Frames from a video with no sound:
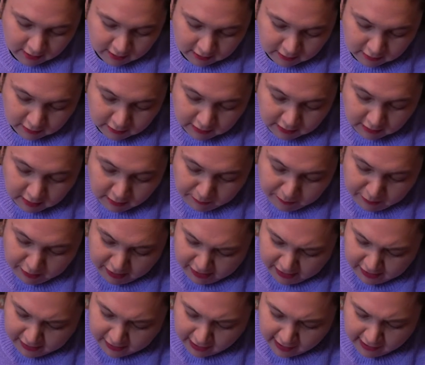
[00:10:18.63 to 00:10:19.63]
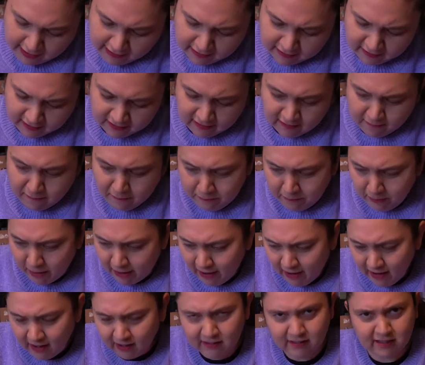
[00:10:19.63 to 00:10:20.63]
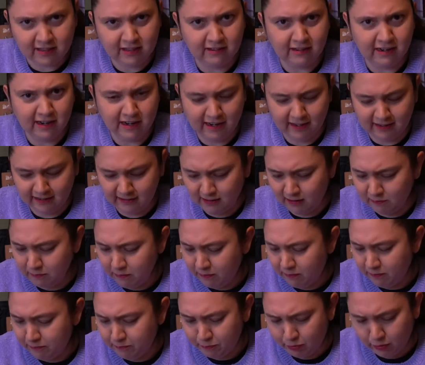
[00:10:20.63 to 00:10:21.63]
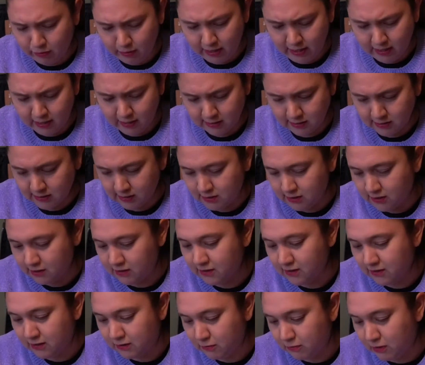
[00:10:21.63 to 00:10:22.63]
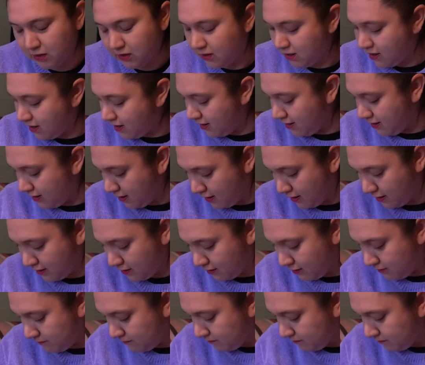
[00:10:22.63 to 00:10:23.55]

So it's a pretty nice box, you guys. I'm impressed. This one I like.